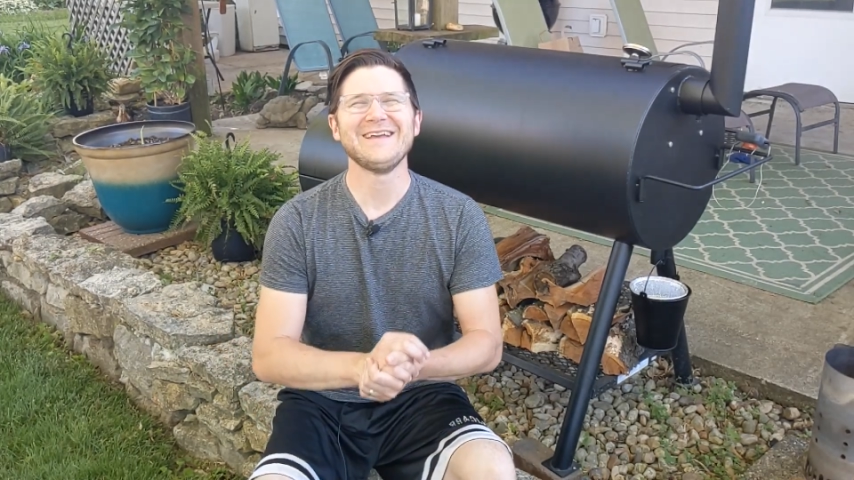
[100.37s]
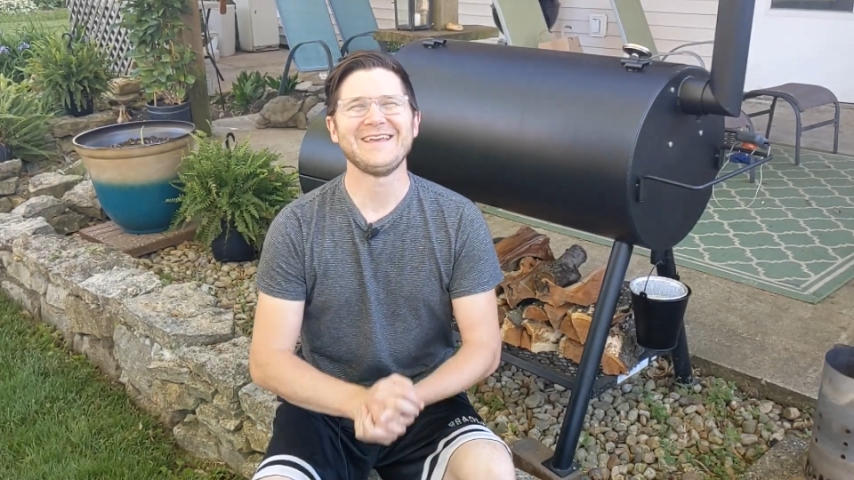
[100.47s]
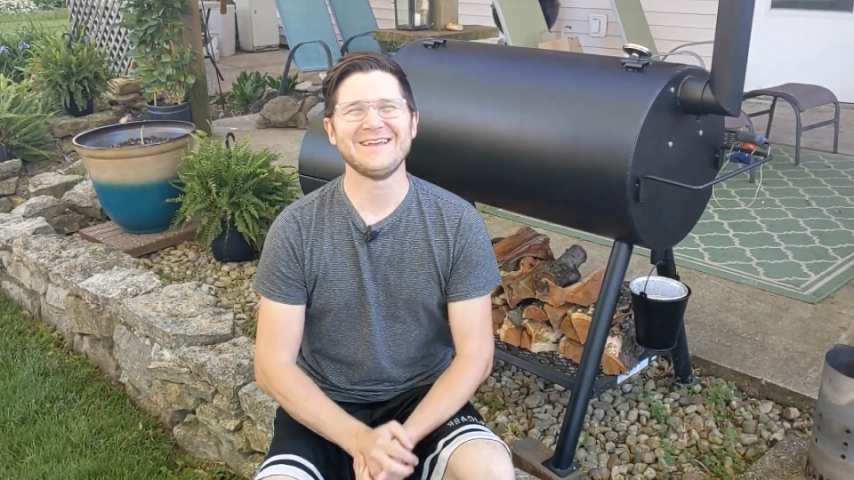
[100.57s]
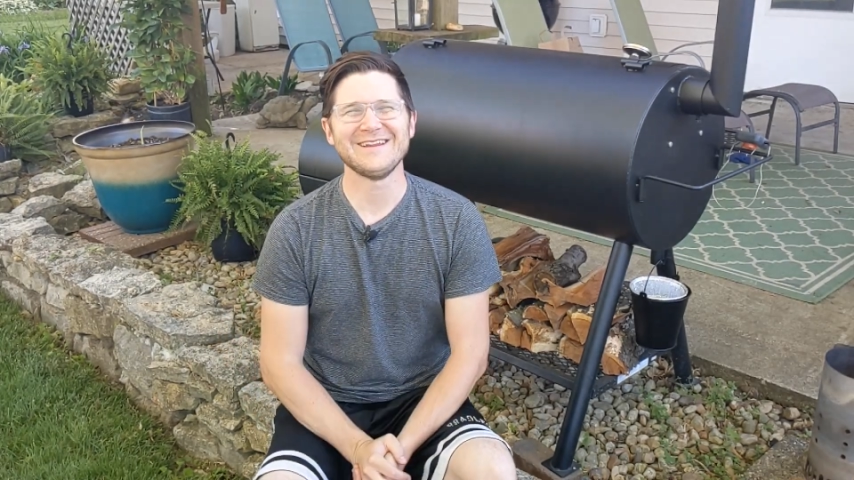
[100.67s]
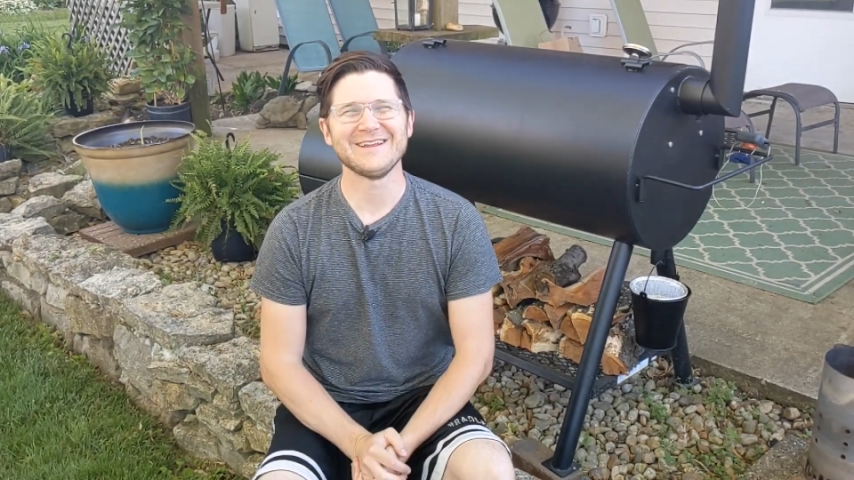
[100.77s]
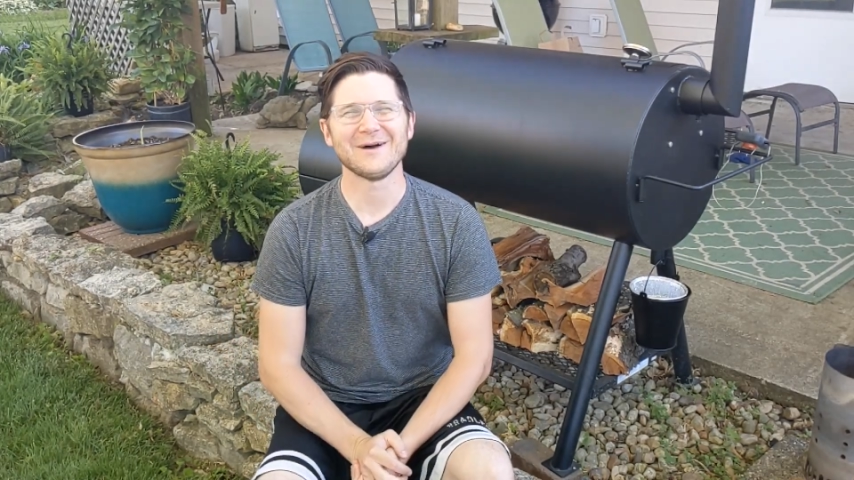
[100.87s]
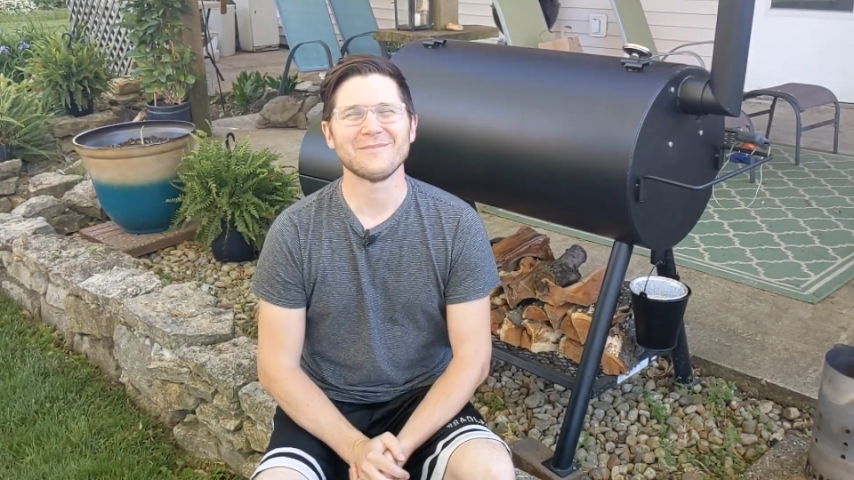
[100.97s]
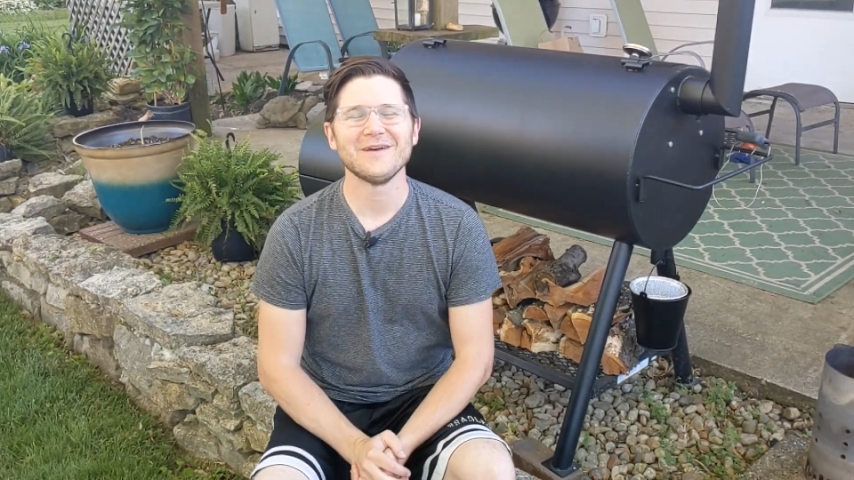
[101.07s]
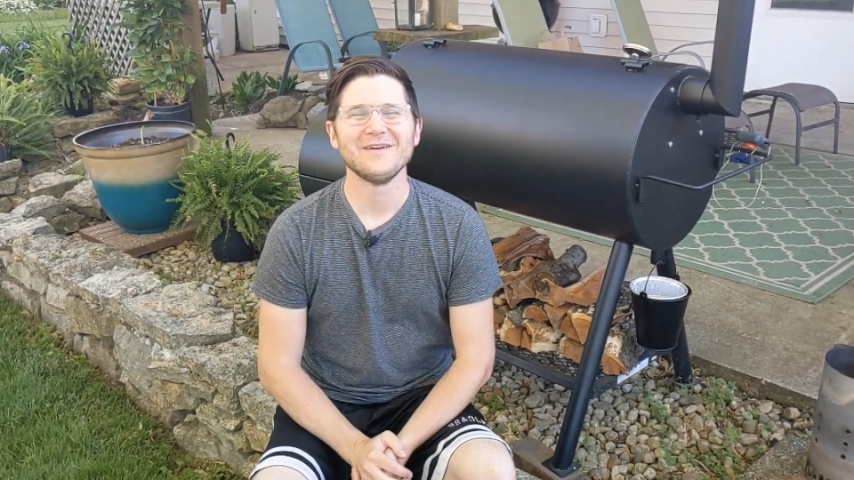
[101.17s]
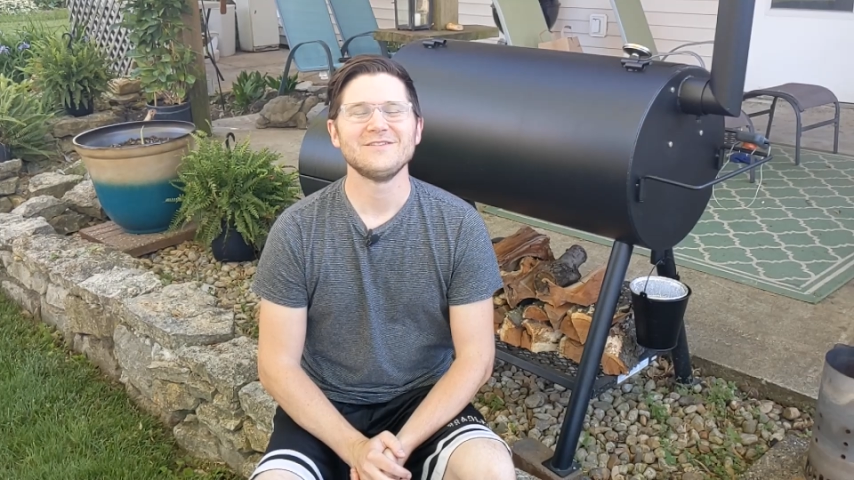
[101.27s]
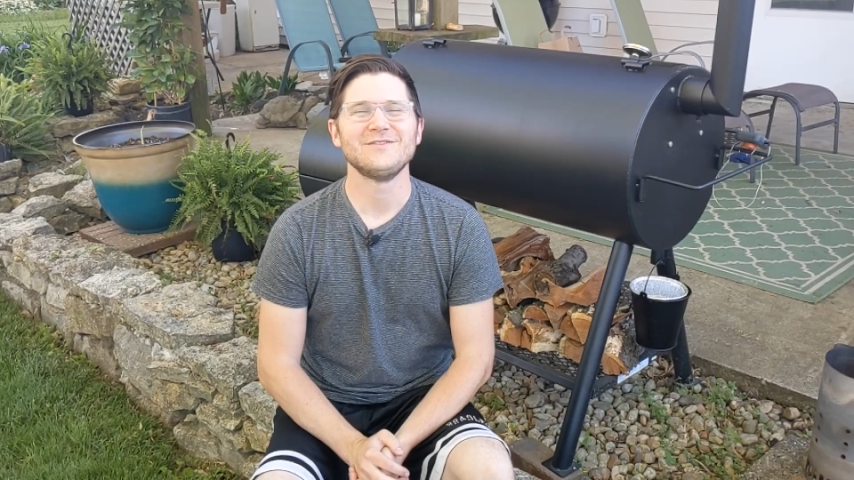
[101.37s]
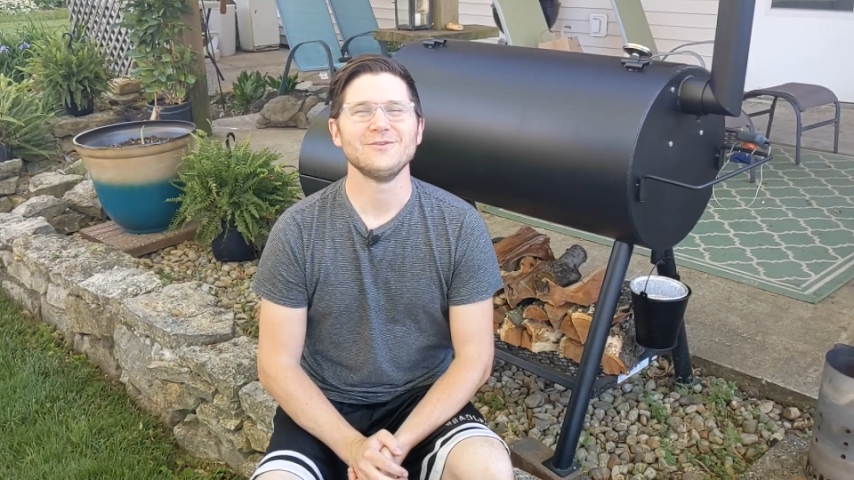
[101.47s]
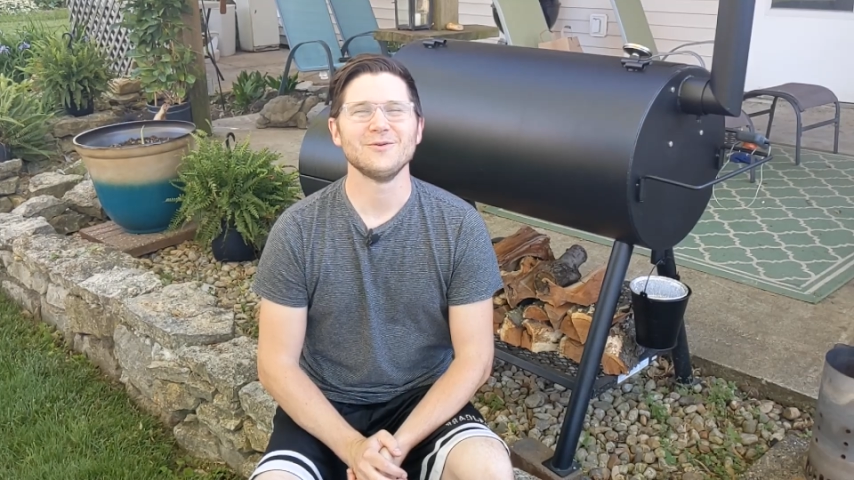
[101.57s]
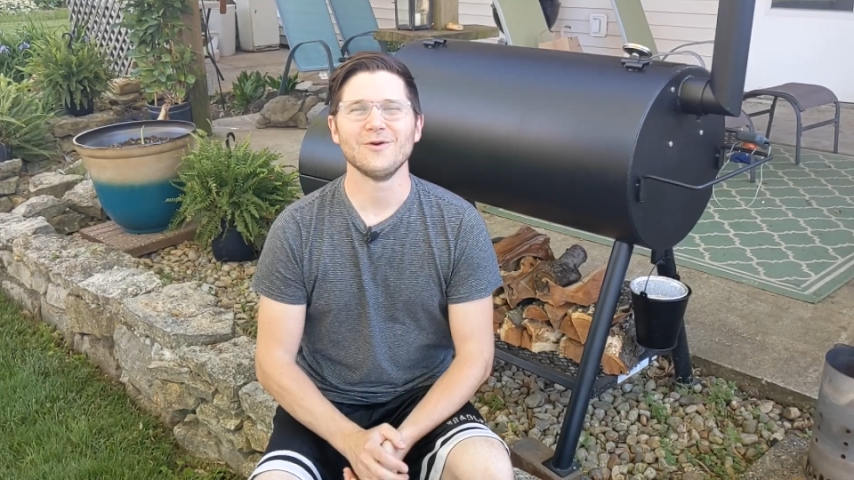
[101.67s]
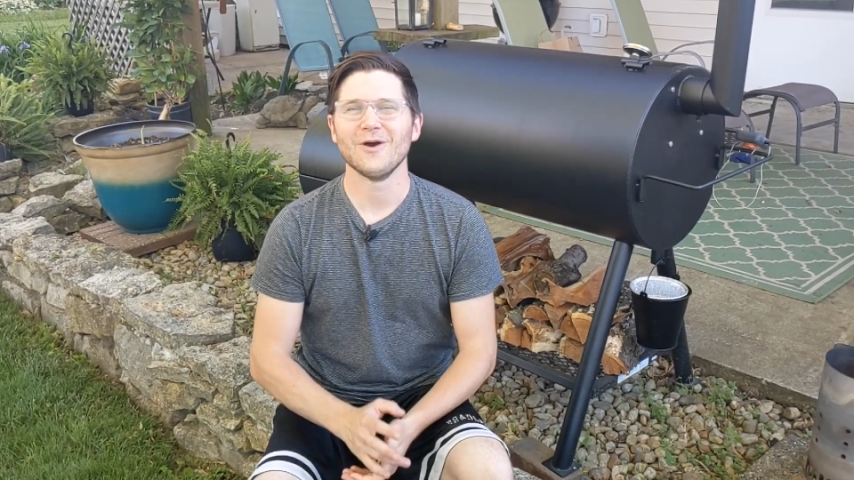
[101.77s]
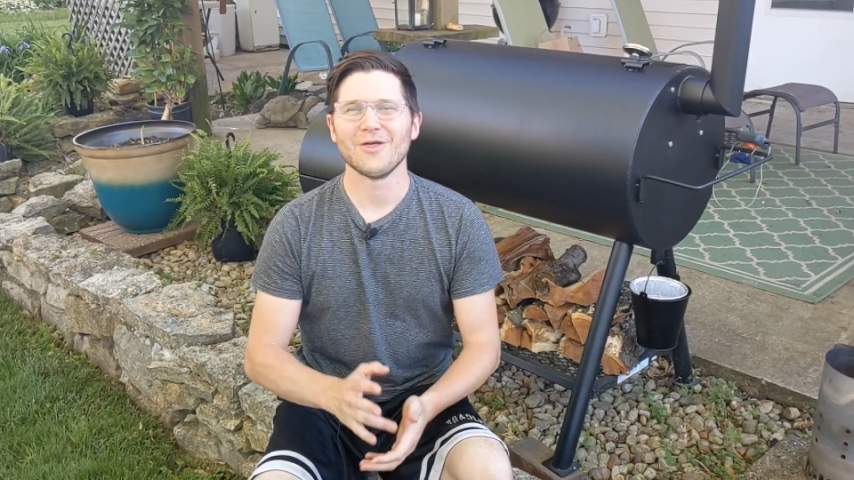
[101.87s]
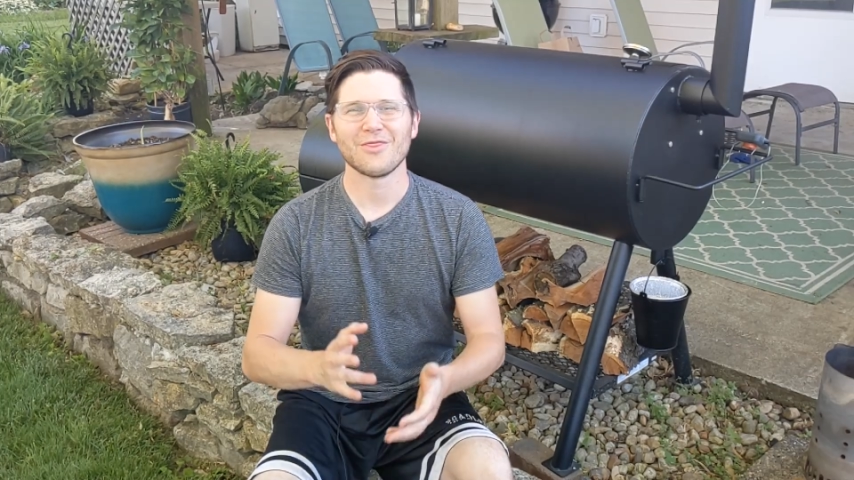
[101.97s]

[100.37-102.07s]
heated up to